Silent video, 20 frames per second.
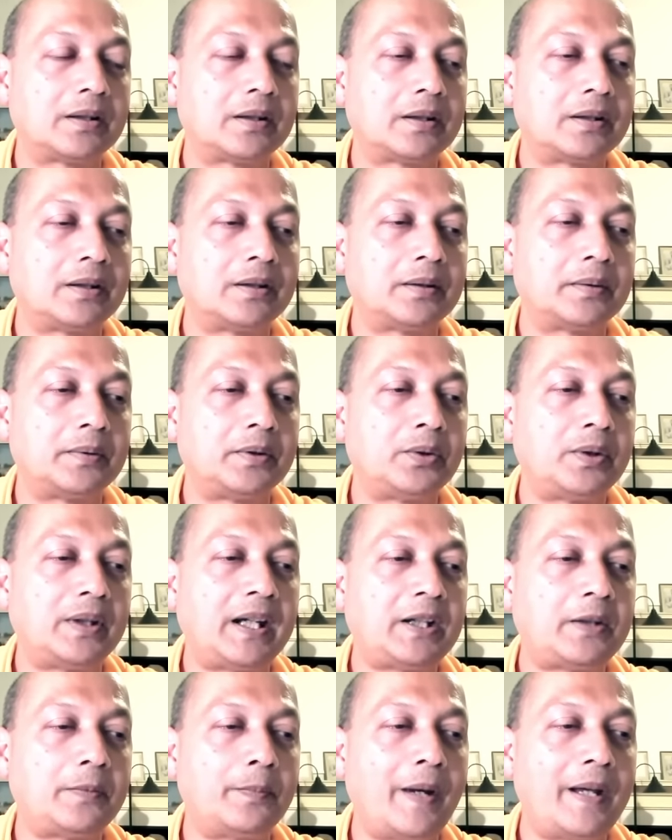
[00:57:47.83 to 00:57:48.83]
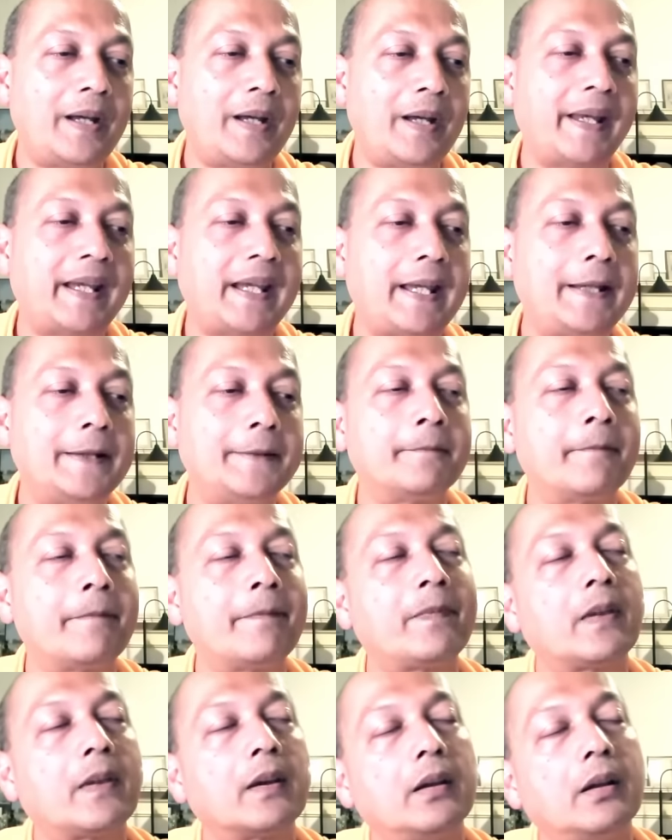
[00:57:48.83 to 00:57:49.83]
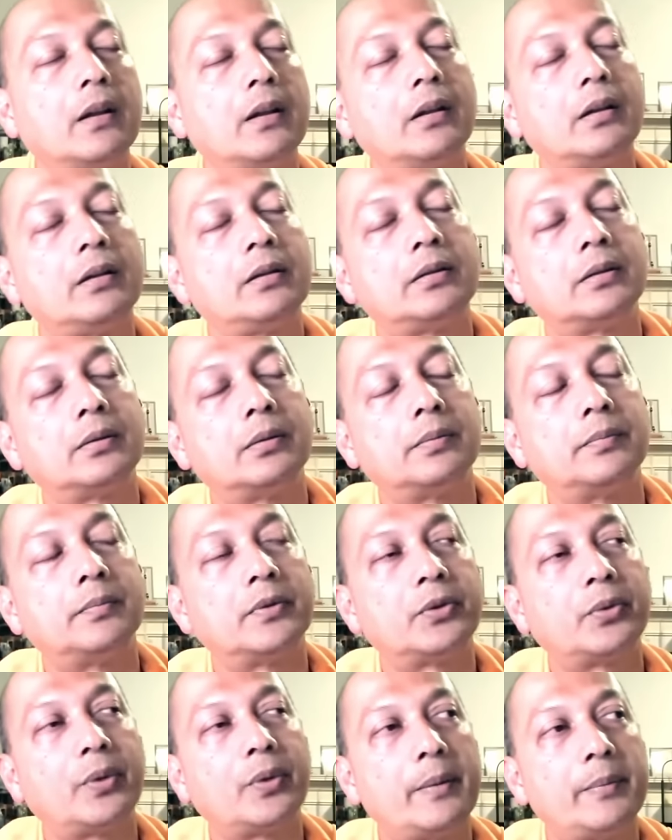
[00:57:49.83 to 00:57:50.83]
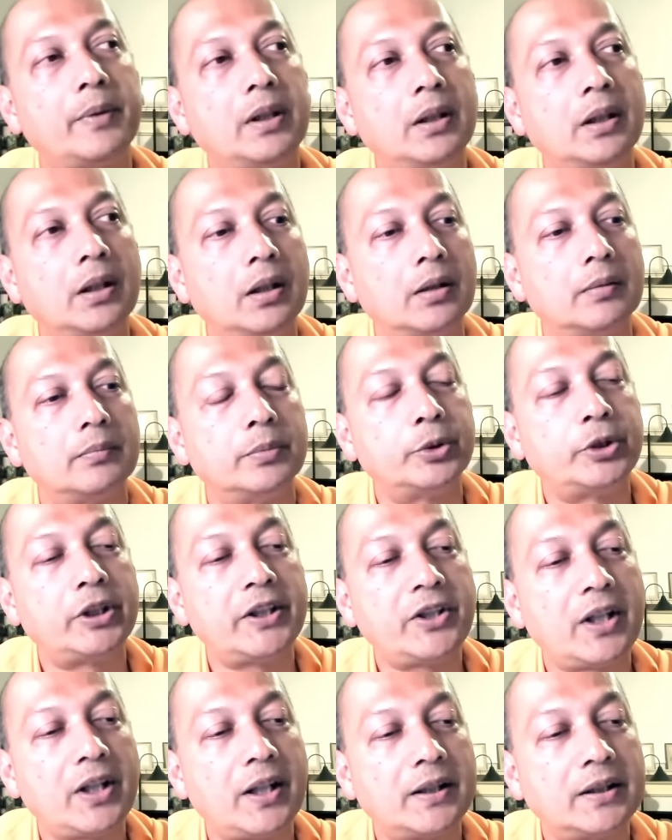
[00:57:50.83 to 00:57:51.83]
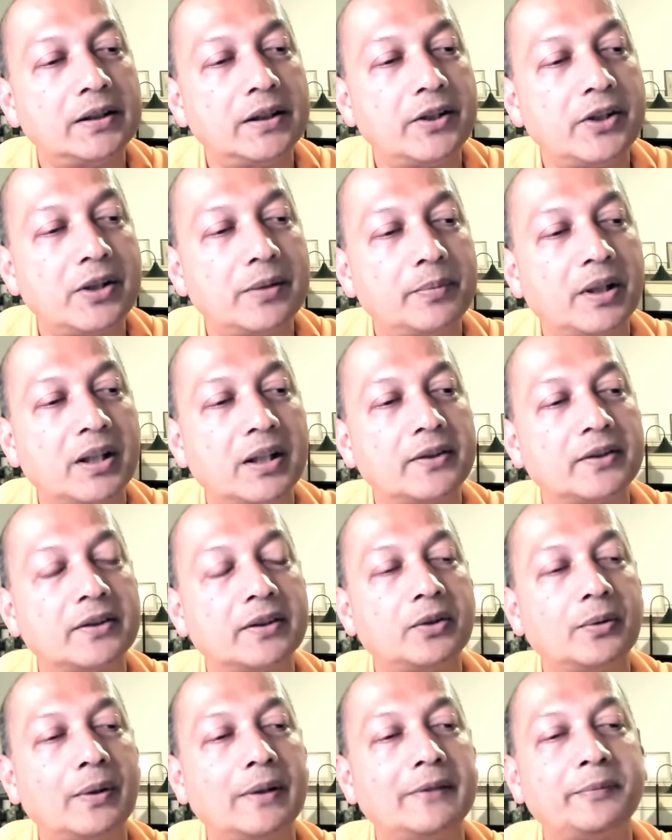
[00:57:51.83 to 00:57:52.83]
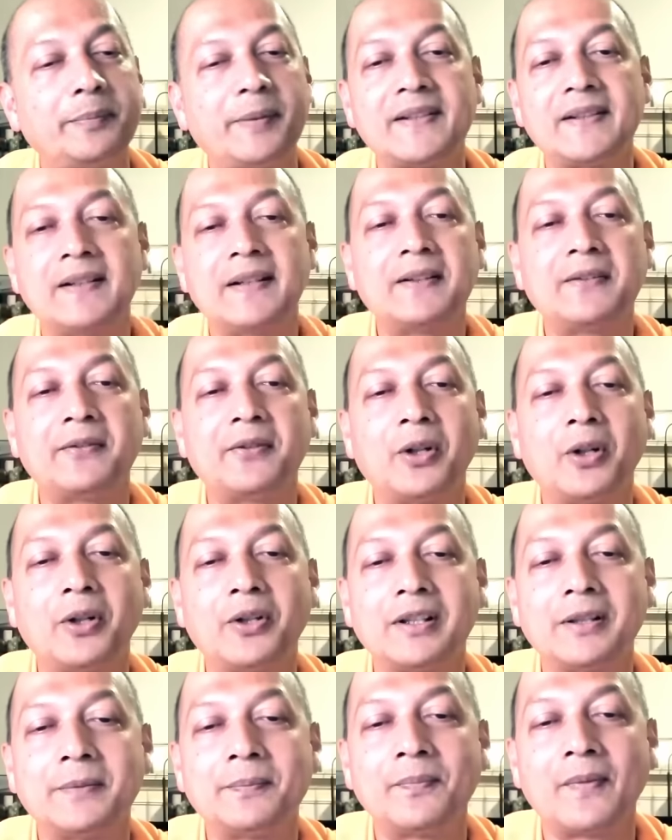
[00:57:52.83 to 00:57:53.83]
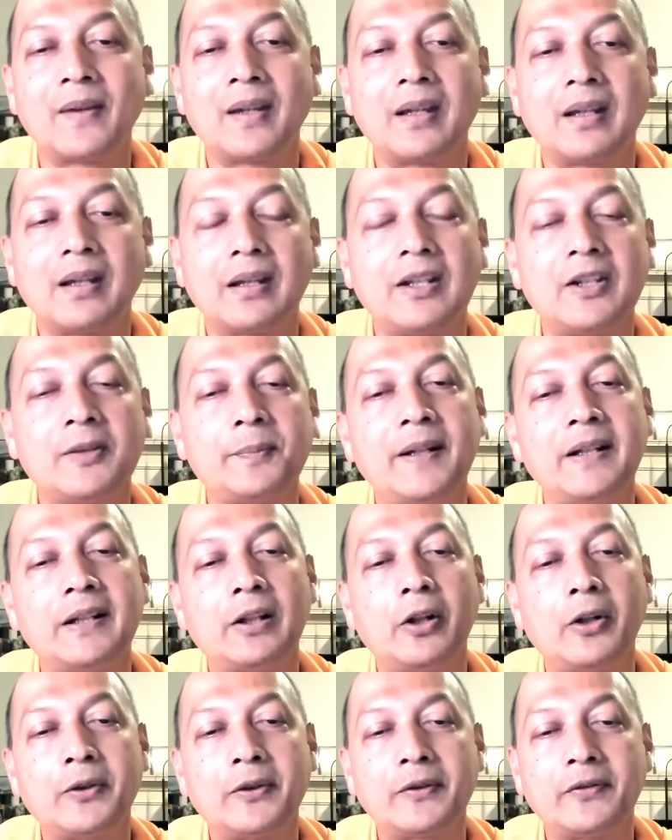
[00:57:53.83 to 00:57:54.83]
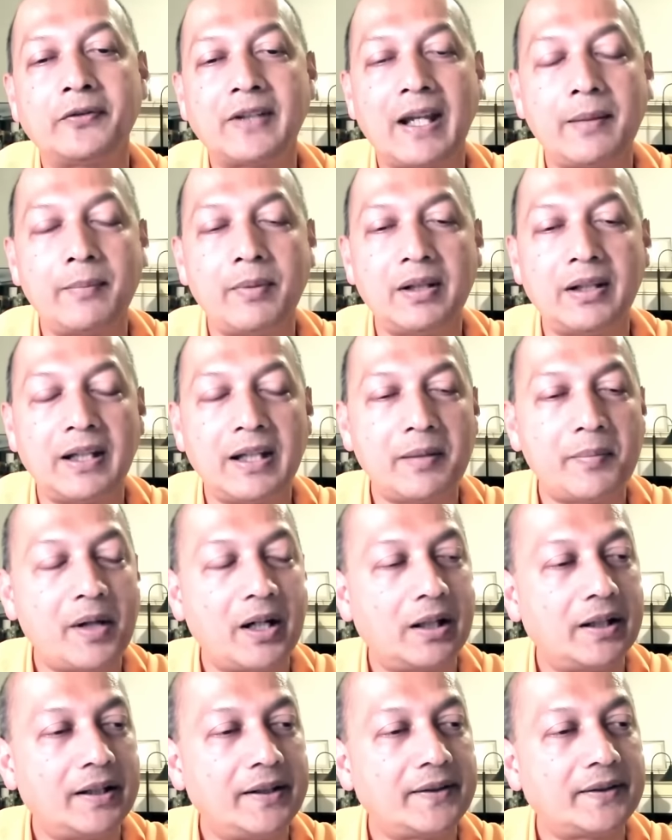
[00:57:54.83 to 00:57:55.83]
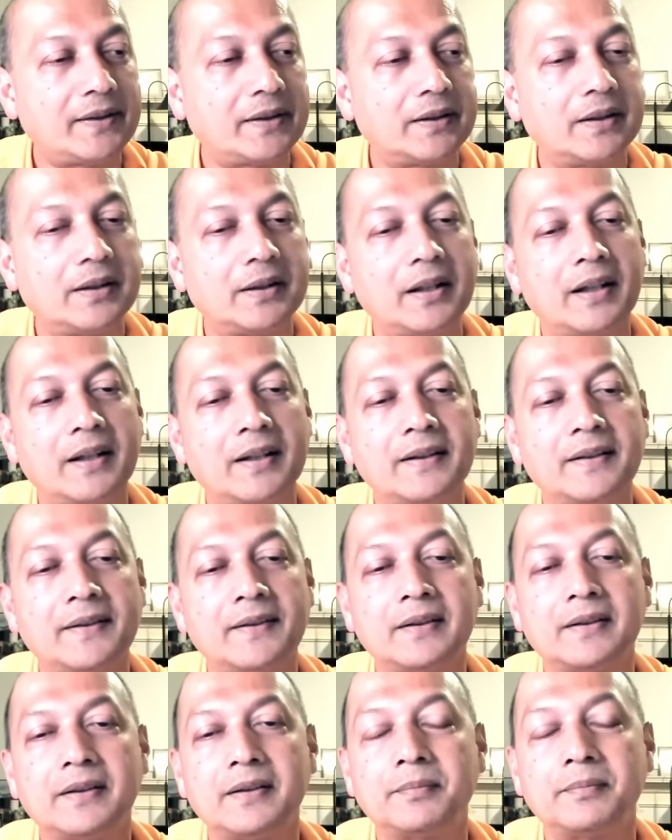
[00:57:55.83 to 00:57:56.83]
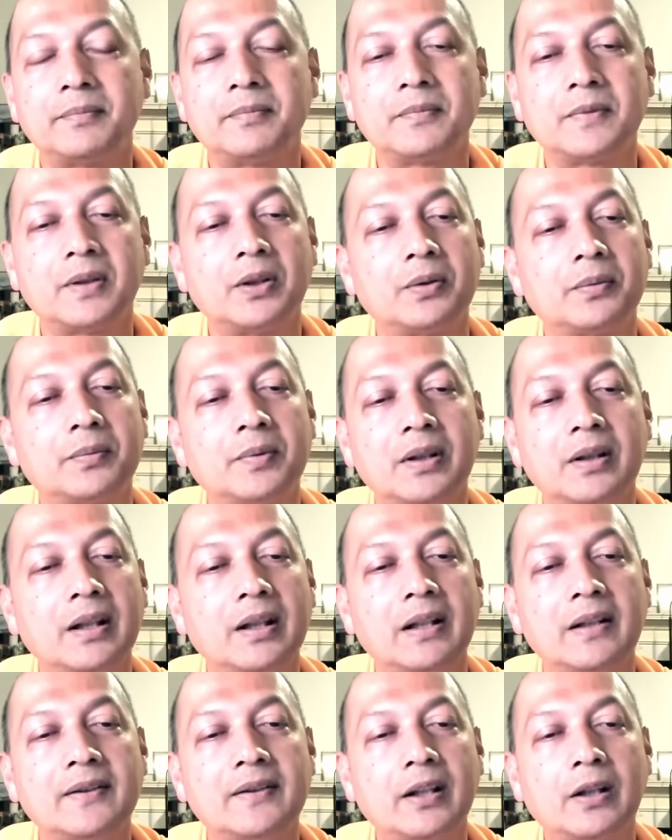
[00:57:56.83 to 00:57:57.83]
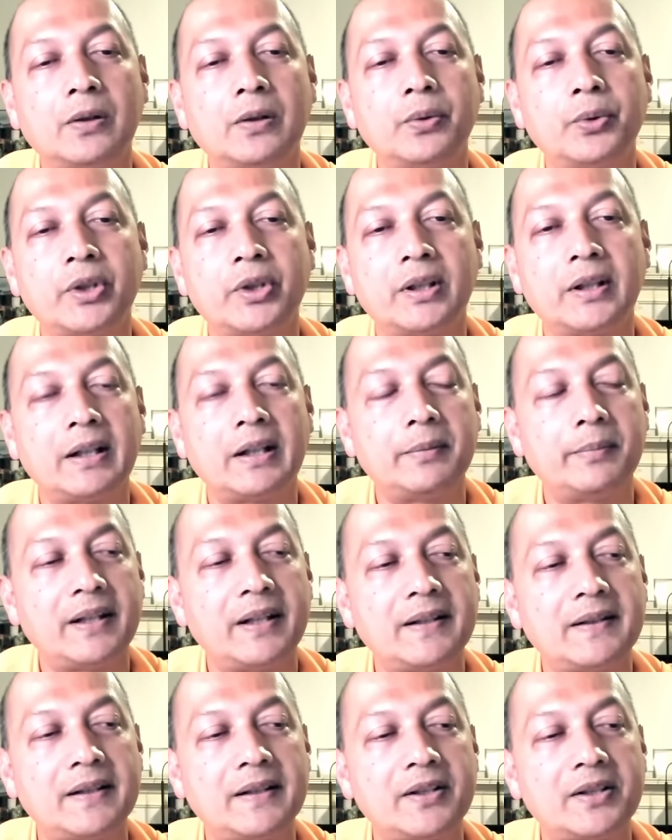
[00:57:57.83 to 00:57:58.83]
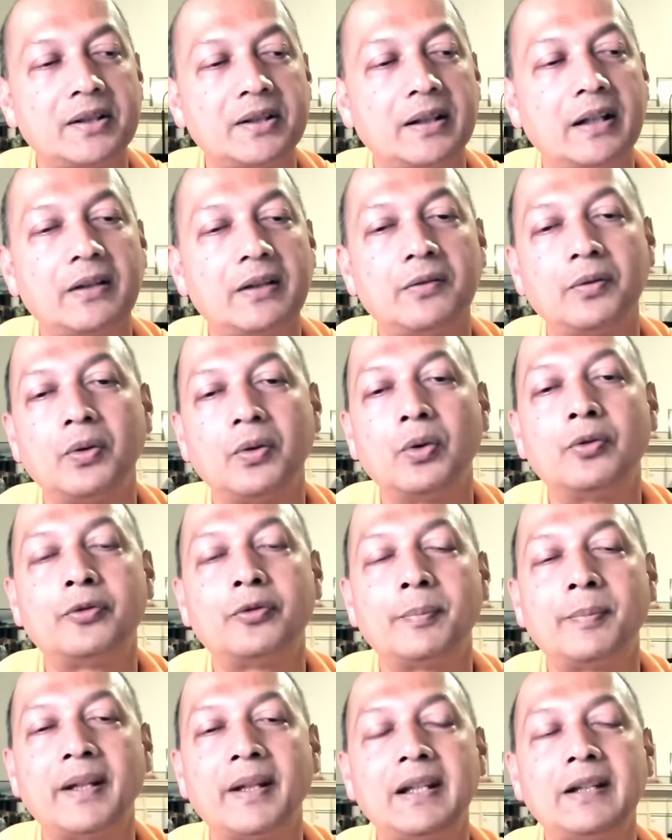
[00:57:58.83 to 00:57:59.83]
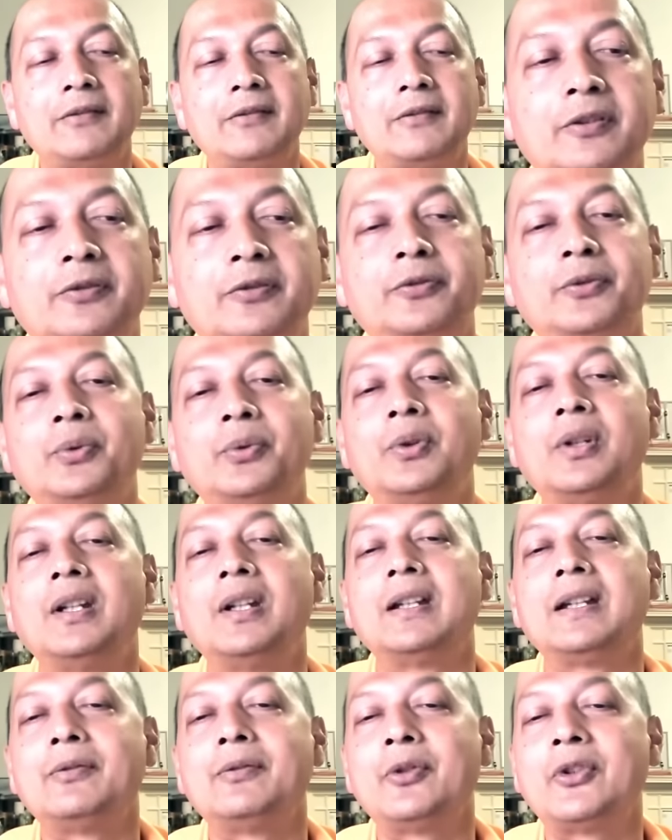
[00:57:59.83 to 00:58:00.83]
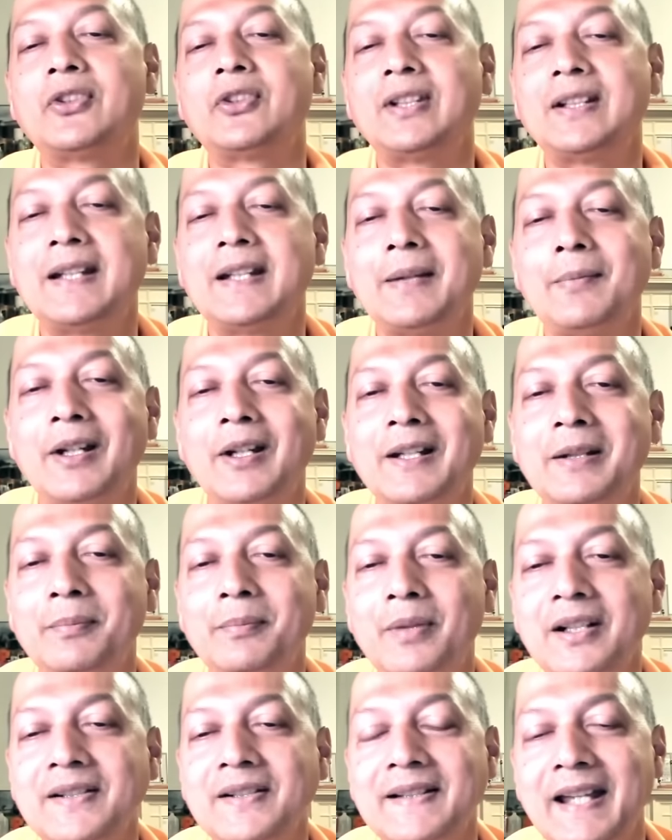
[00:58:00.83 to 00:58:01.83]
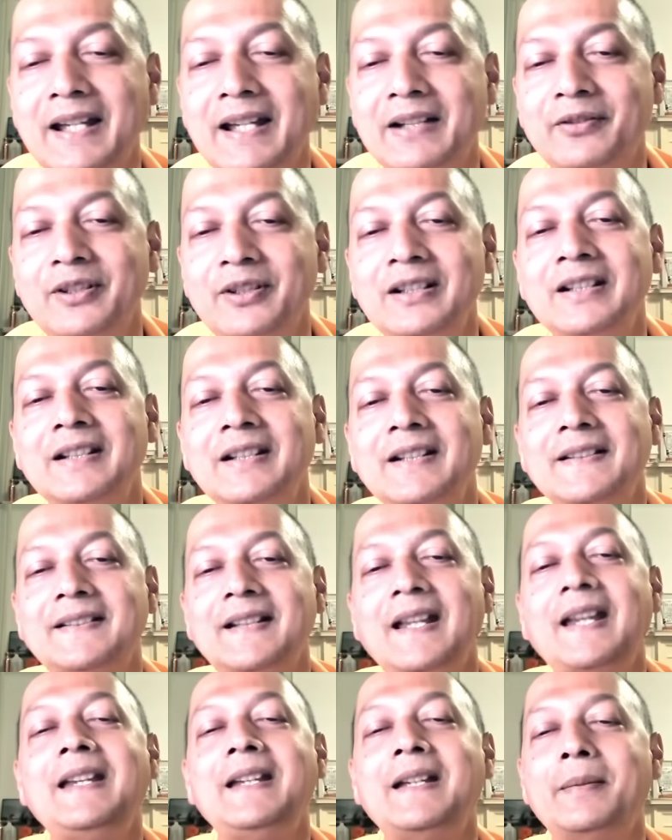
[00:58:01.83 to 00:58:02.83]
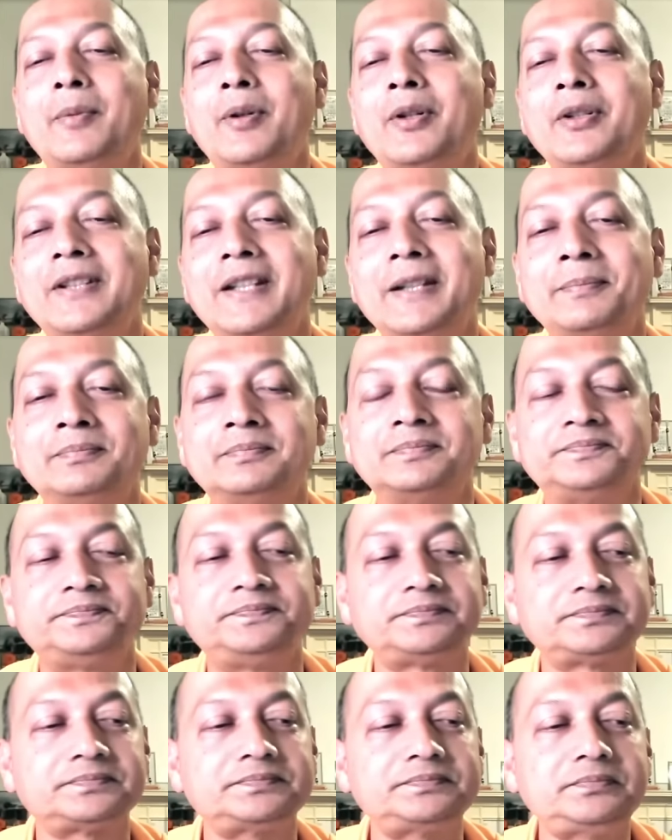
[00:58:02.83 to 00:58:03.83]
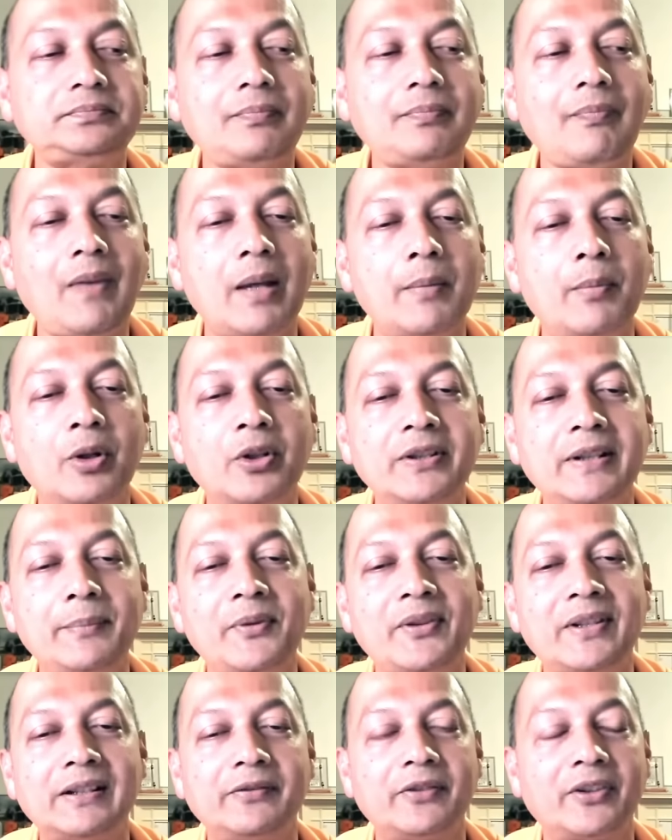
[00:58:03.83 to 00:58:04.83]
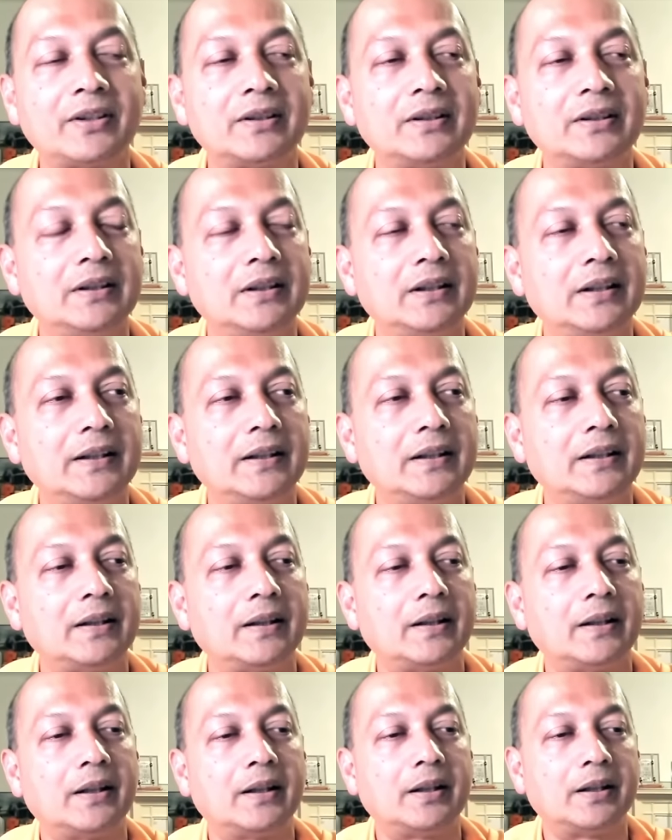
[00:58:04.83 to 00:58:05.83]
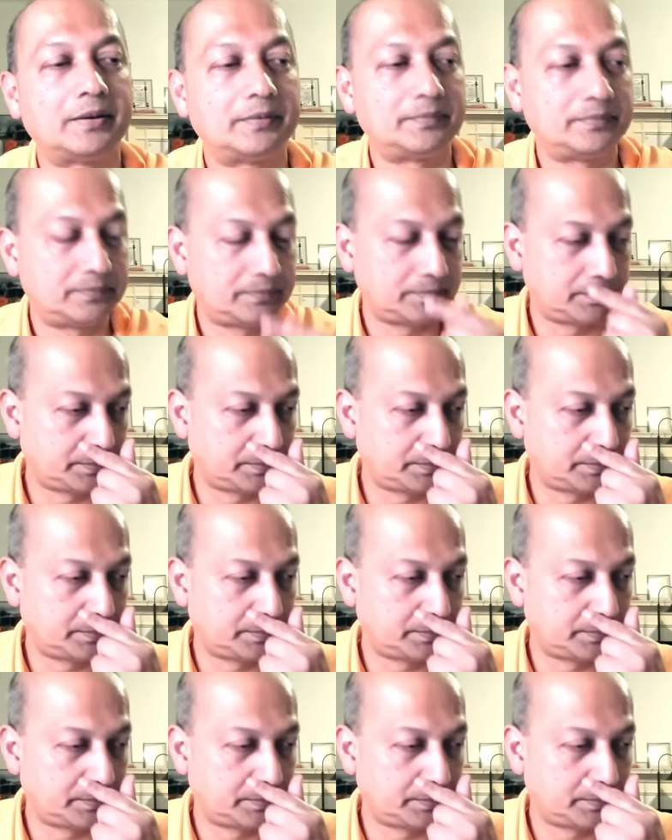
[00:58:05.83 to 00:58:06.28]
you get by begging. So, Swami Bhuteshanandaji Maharaj, the 12th president of our order, he spent a lot of time in the Himalayas as, in seclusion and meditation and go for begging food. He would say the Himalayan monks have a saying among themselves, about